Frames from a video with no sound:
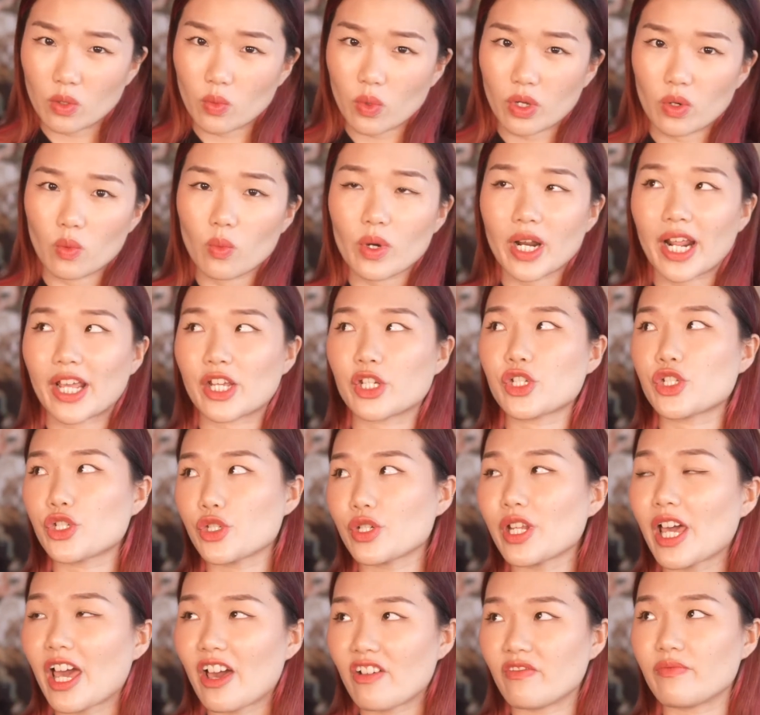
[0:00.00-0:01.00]
when what I should
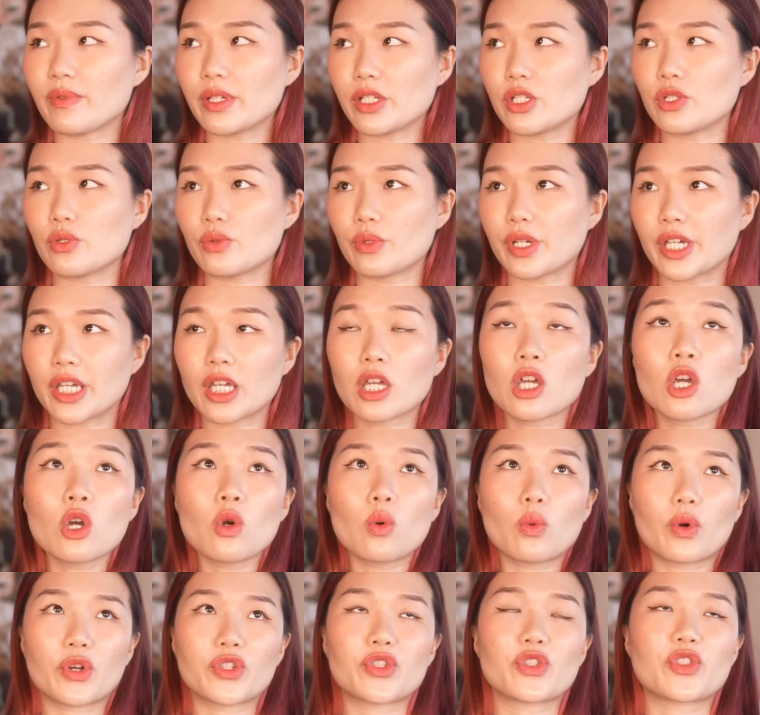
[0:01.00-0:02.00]
have been doing
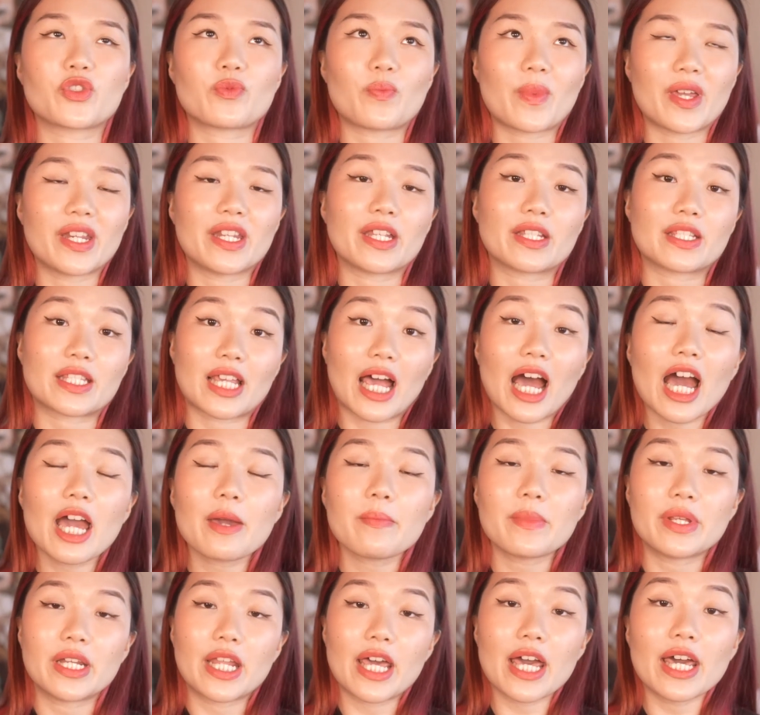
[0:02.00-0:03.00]
was to spend the
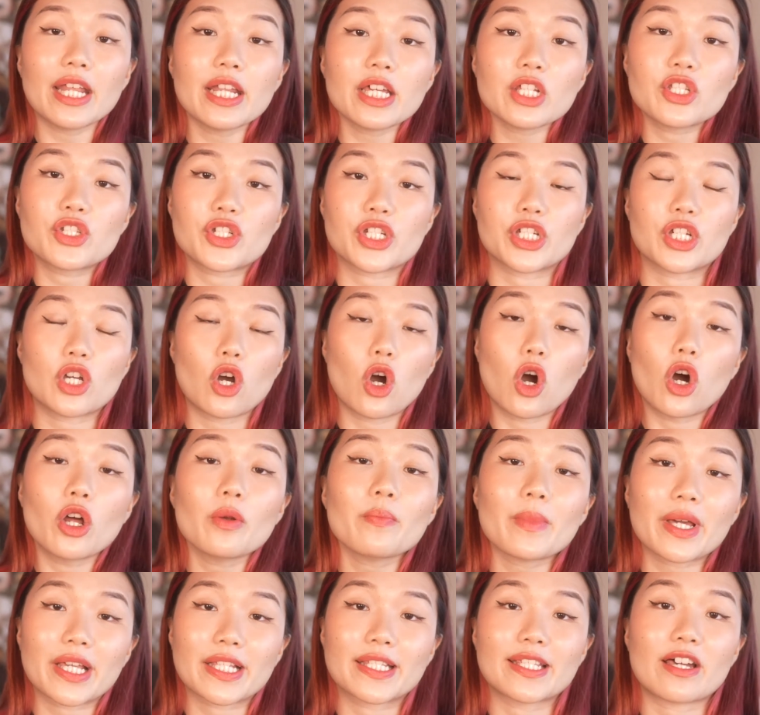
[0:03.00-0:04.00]
time and energy on
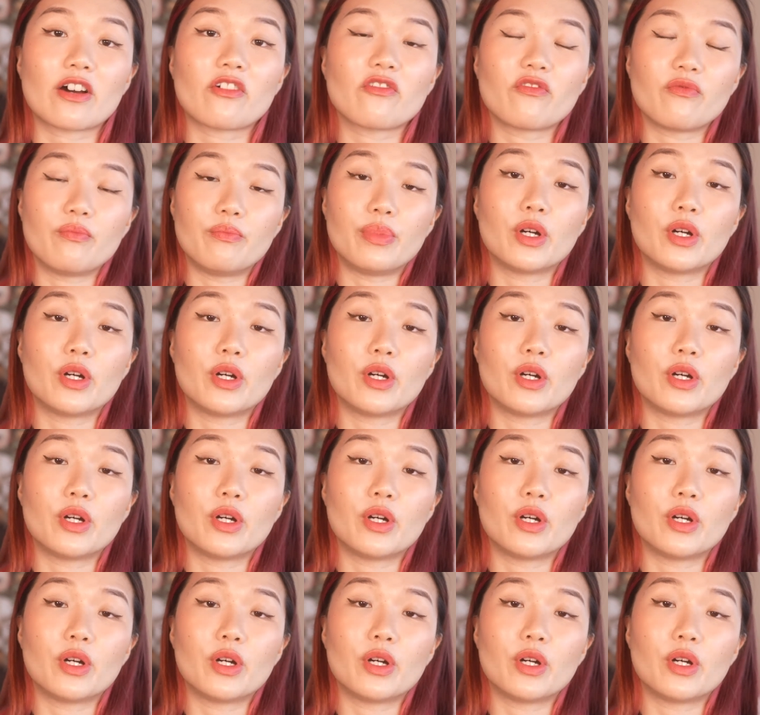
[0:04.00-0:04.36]
myself,